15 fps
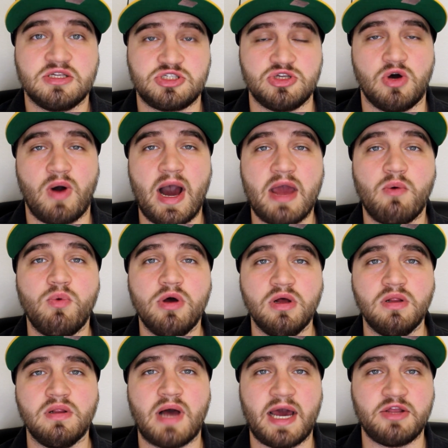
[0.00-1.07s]
So I
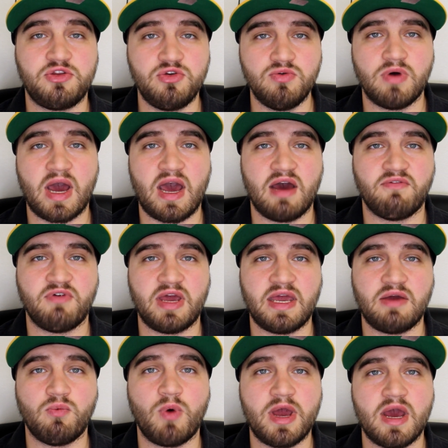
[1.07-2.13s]
do have
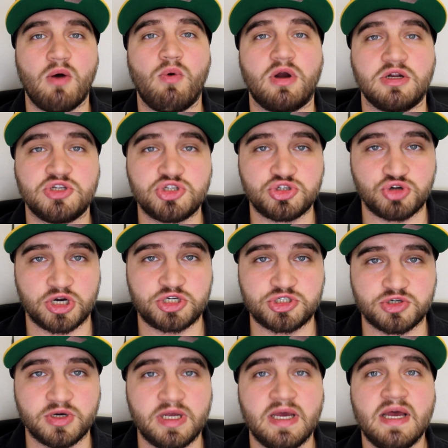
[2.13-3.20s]
a way I want to
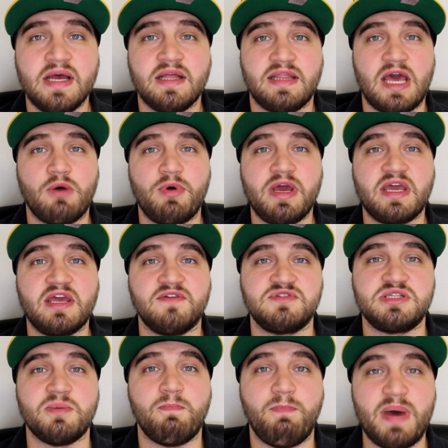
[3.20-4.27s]
structure it. That way it gives
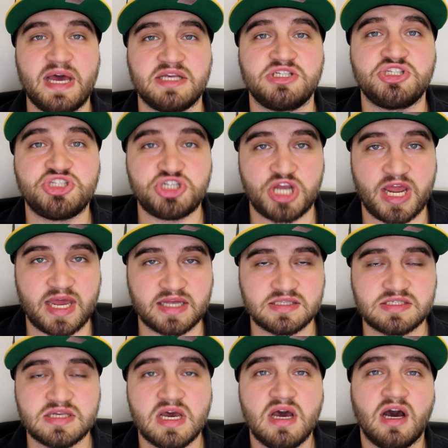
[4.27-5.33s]
the best
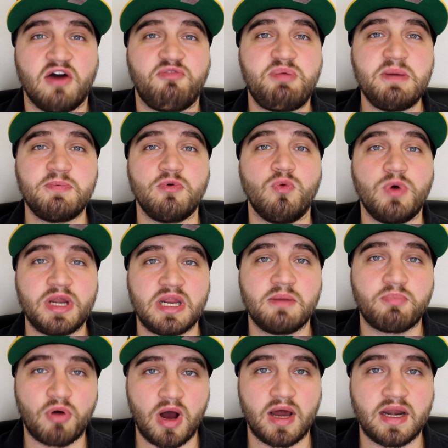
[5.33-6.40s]
chance of people
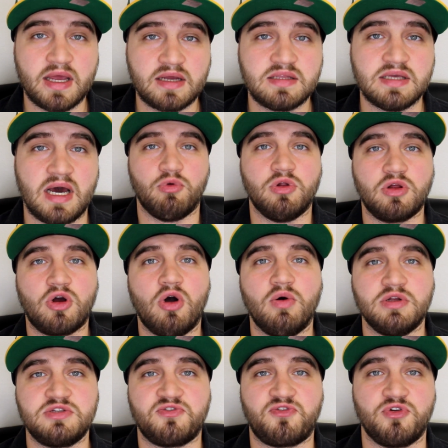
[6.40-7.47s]
winning product. We'll go
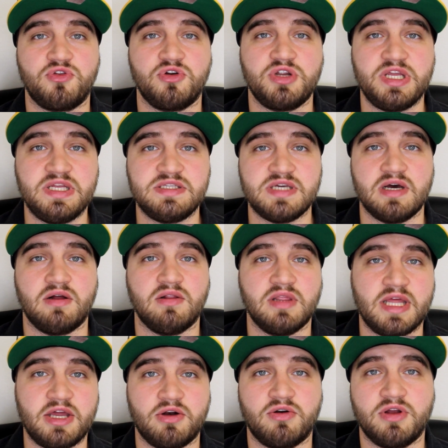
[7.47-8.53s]
into further detail
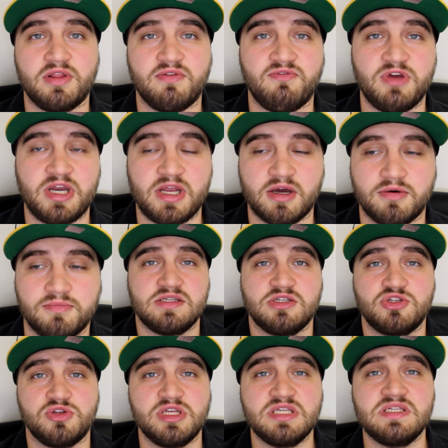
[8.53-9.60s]
later in the video.
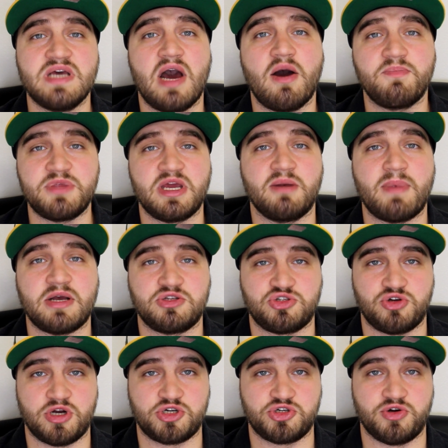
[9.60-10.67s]
So this is how I'm thinking about
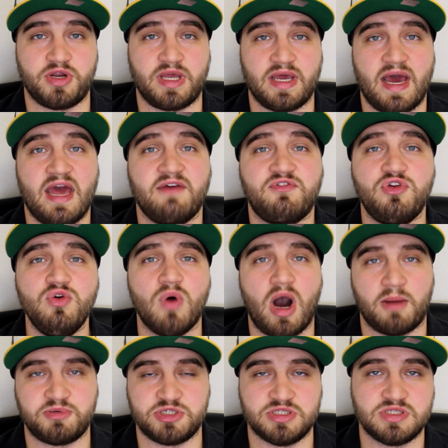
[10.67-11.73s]
structuring it. I have two
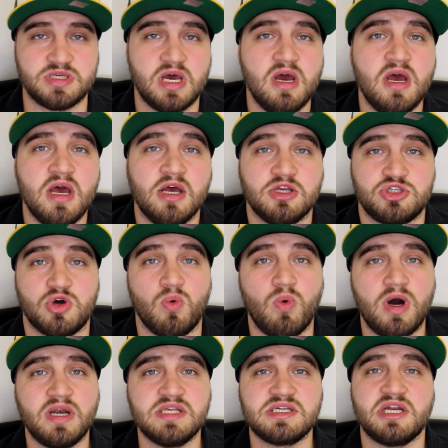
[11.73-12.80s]
options. So
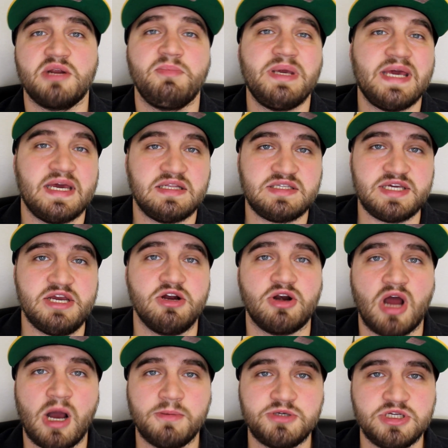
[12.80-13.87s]
one is going to be a tiered
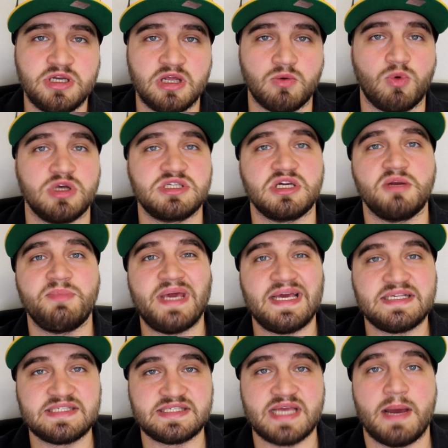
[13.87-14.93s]
option and one's going to be
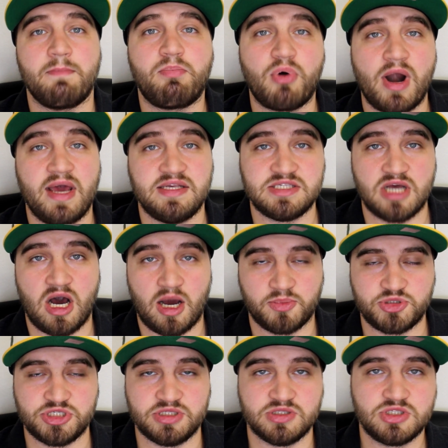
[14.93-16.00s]
a set price
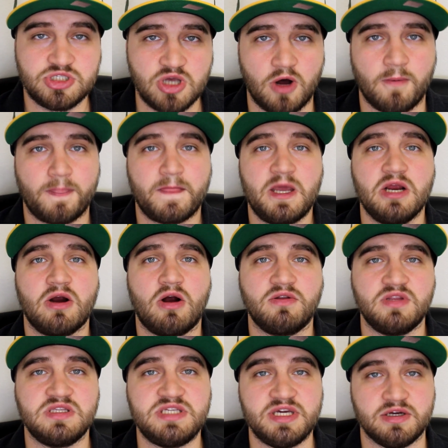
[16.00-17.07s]
option. So here are
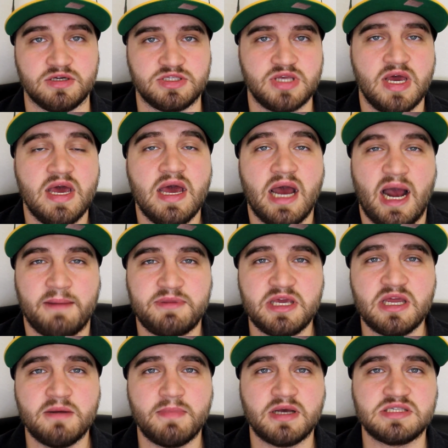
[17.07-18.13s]
the tiers. I'm
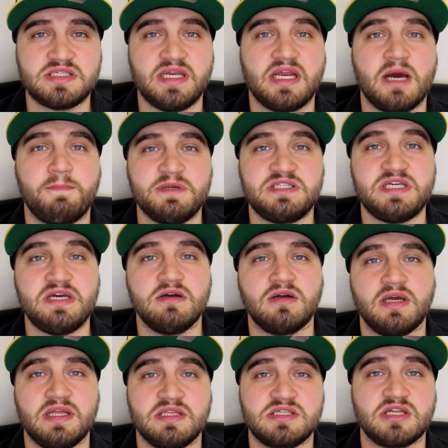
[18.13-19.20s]
thinking about setting up a
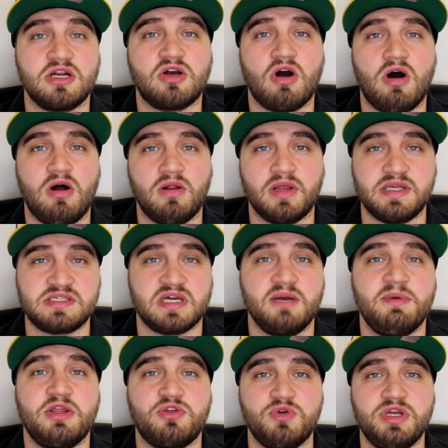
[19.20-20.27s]
tier, and it's going to
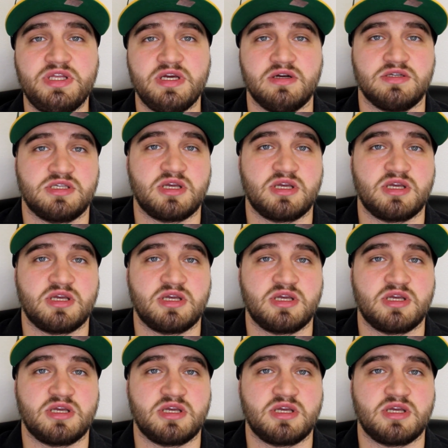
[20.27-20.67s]
be 3 tiers.